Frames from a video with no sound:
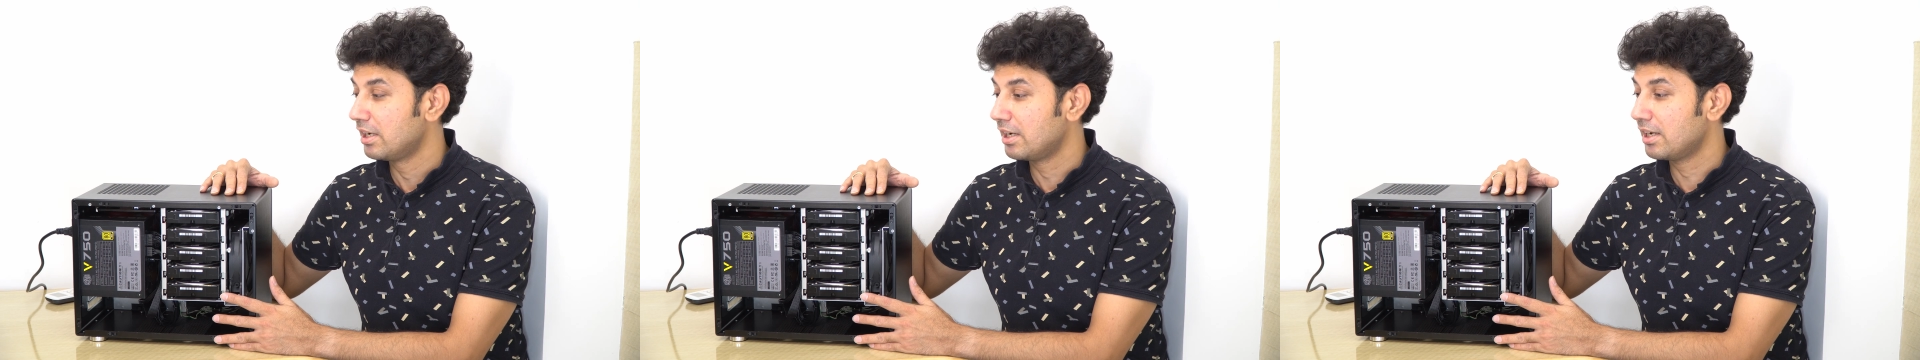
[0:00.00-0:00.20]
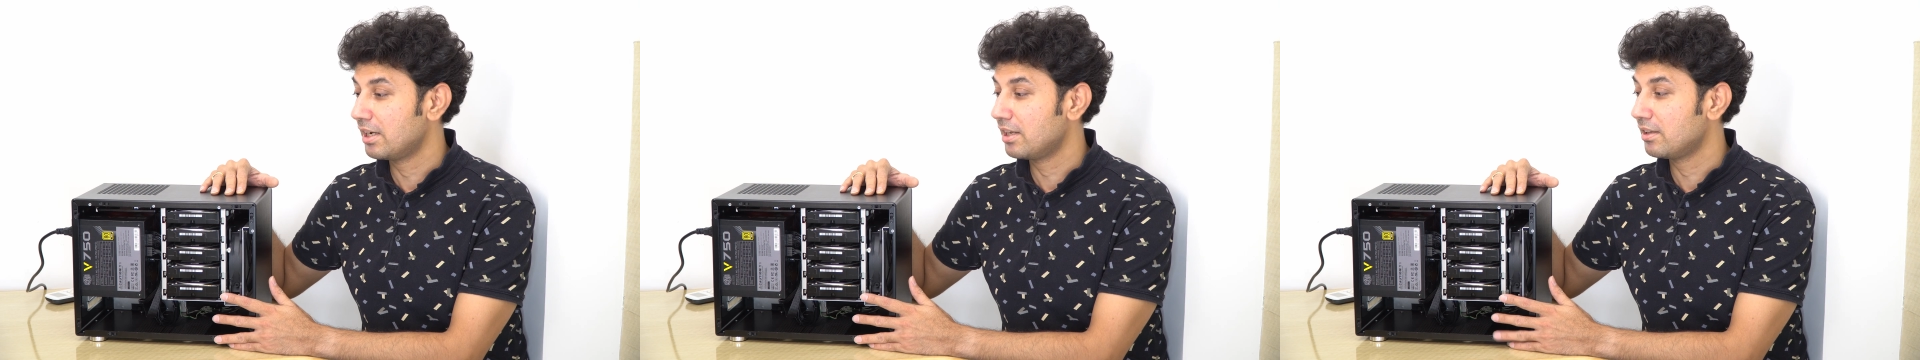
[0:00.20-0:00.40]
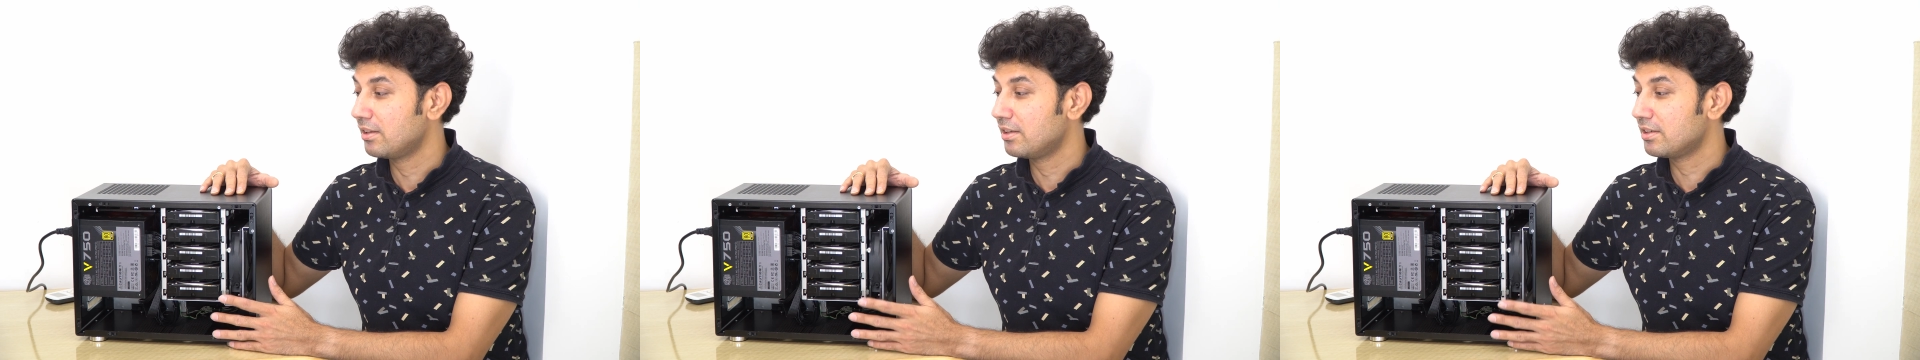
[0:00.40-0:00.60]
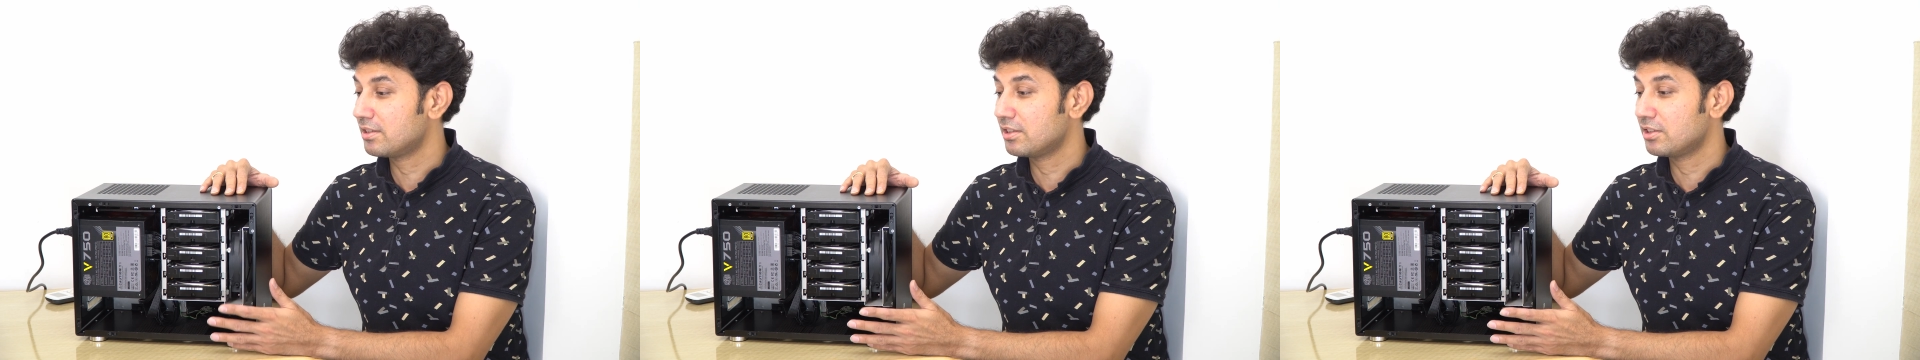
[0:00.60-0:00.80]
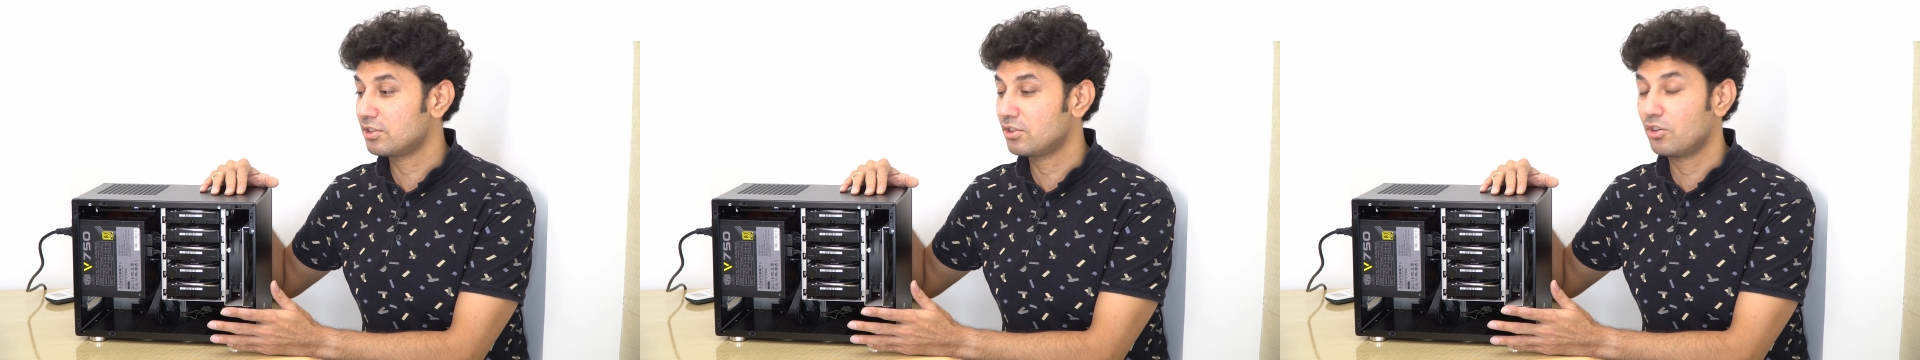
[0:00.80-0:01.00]
and this
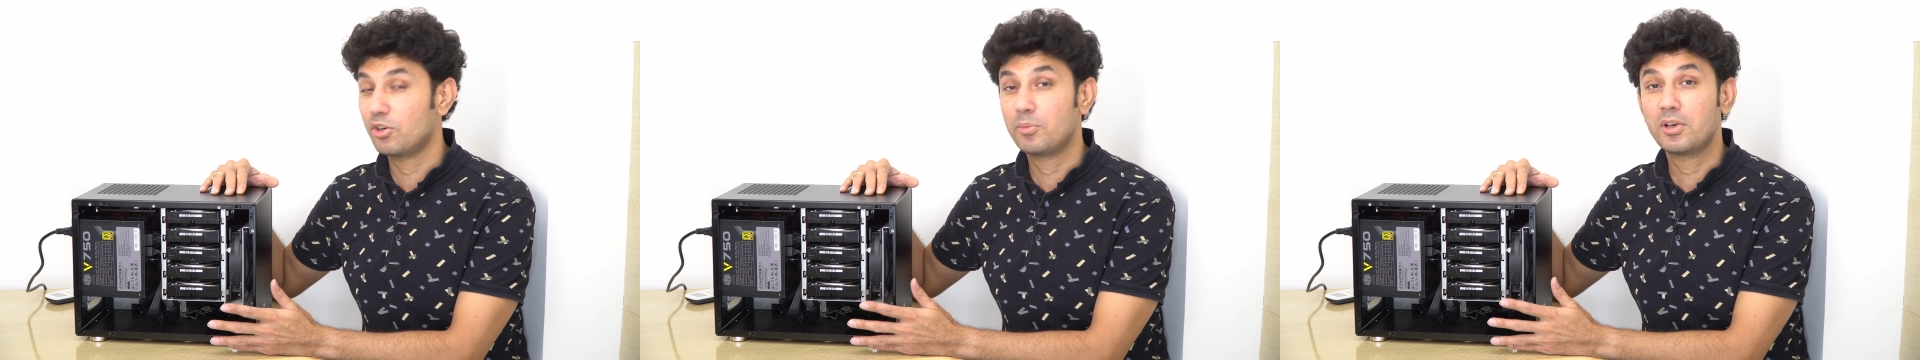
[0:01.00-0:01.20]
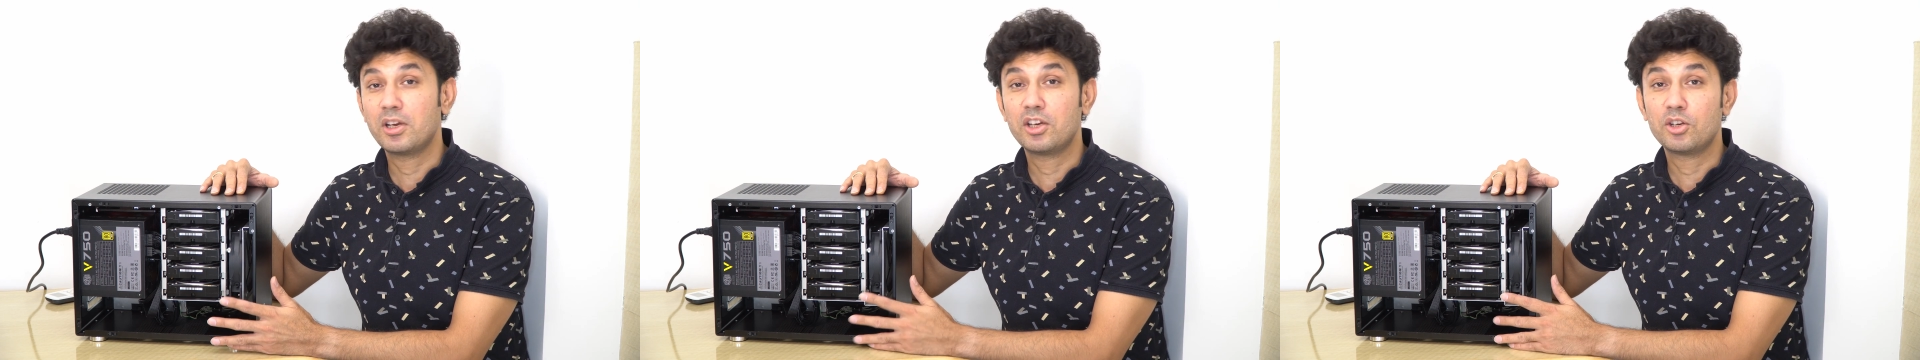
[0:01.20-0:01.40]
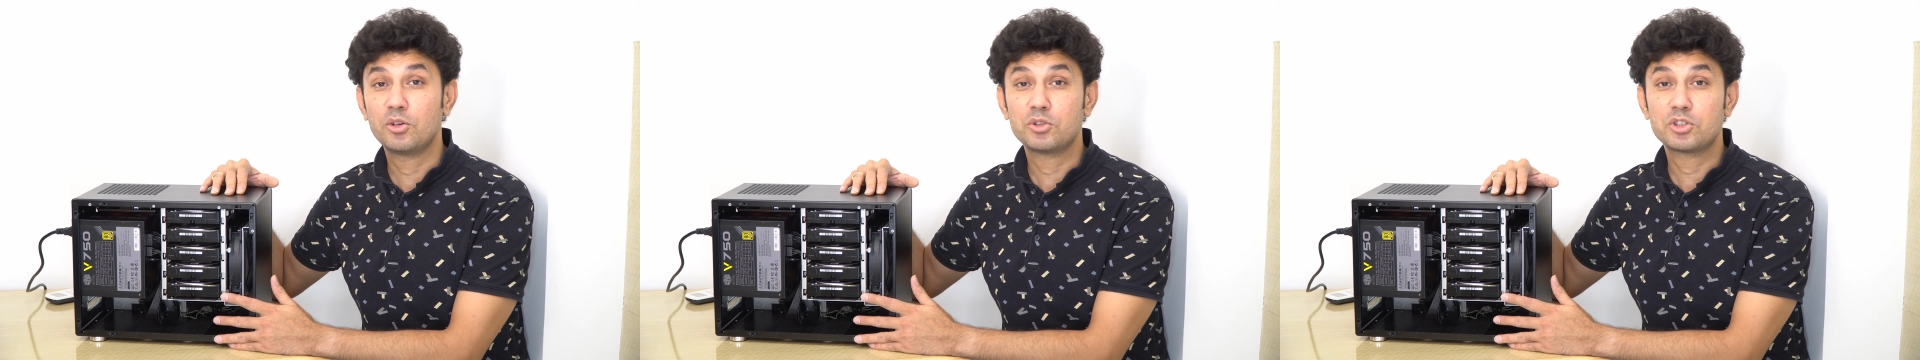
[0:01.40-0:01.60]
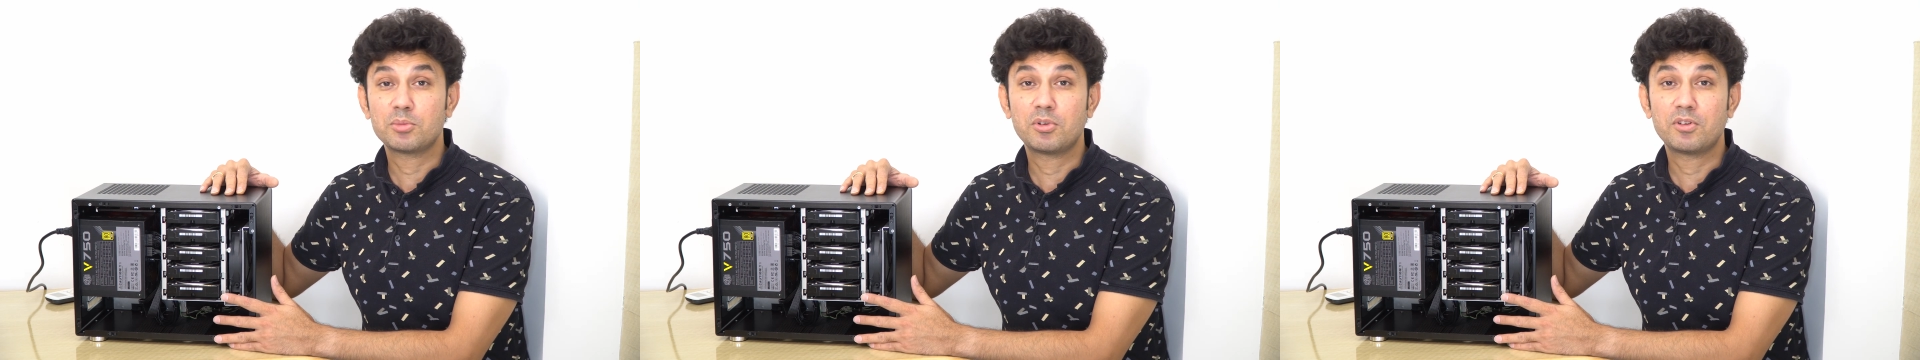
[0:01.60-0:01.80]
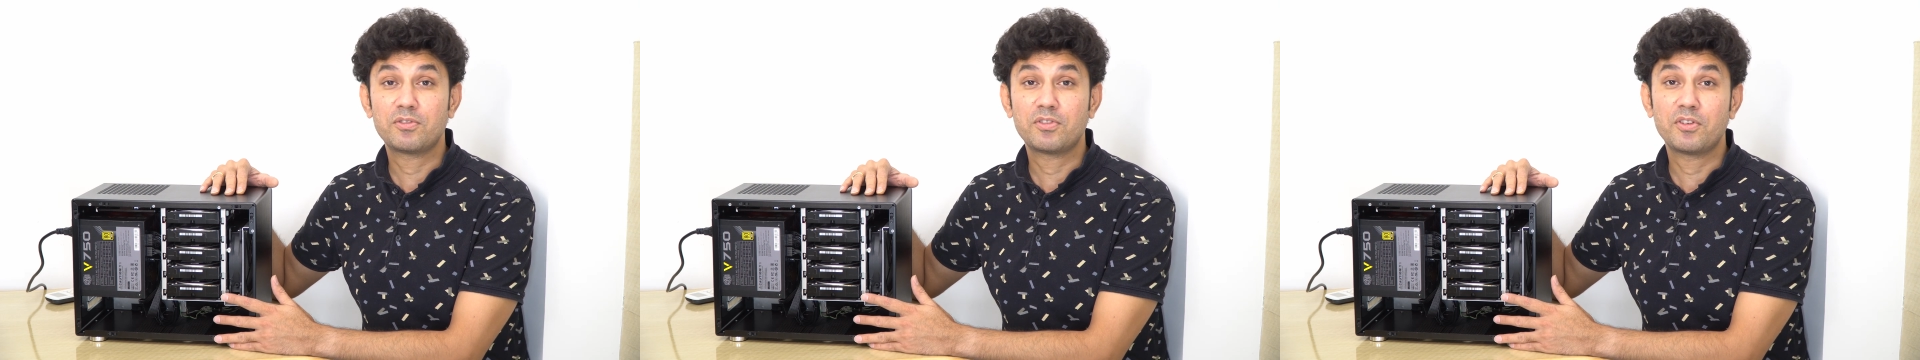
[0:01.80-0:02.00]
is going to be a
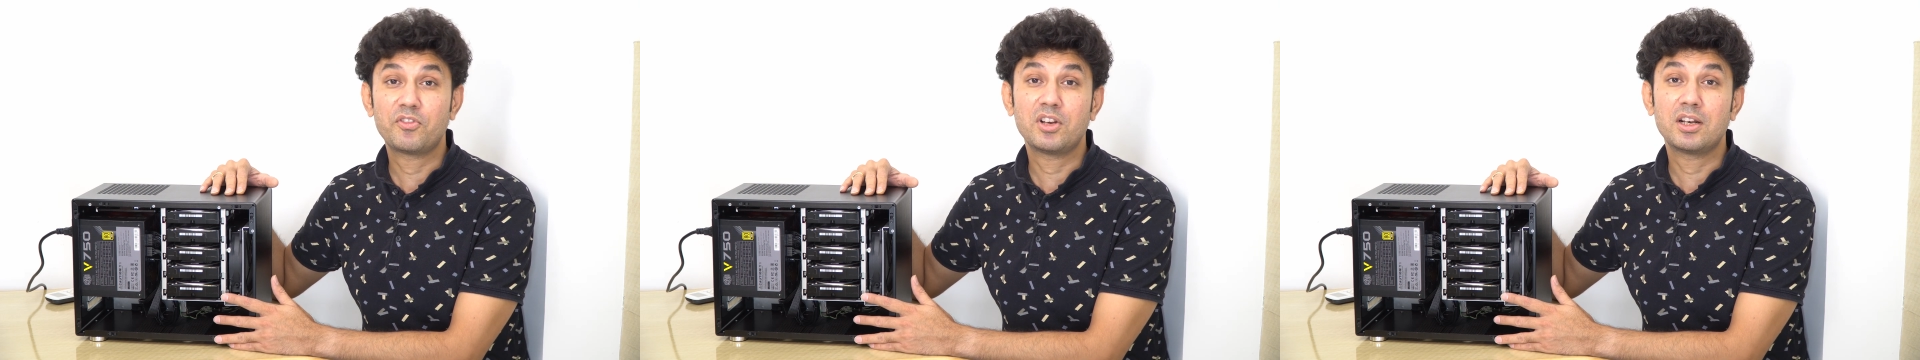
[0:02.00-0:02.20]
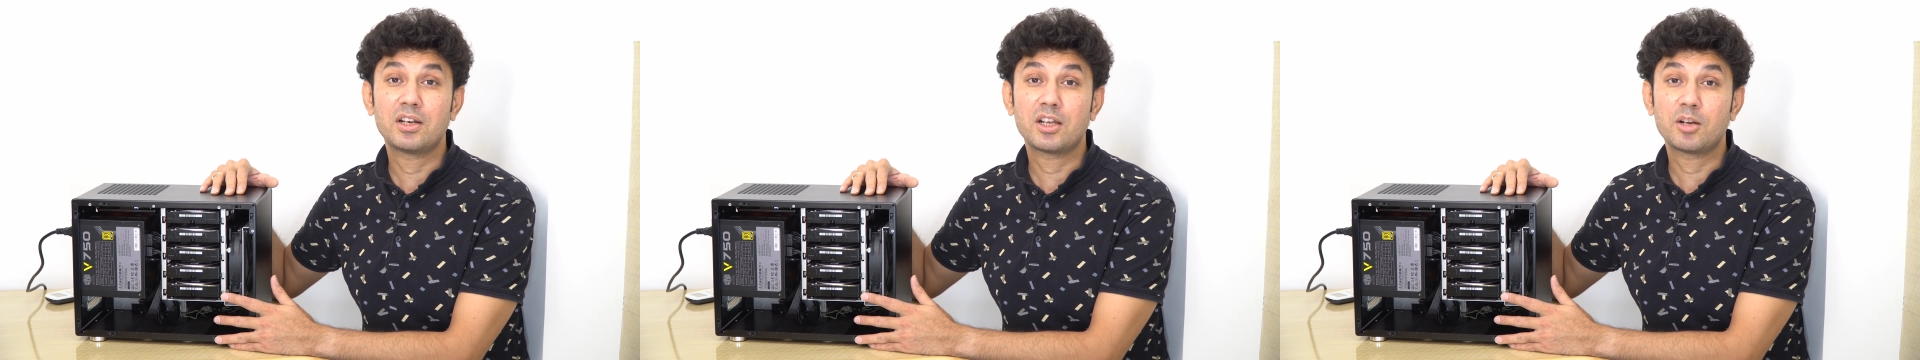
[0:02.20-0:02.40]
usable 15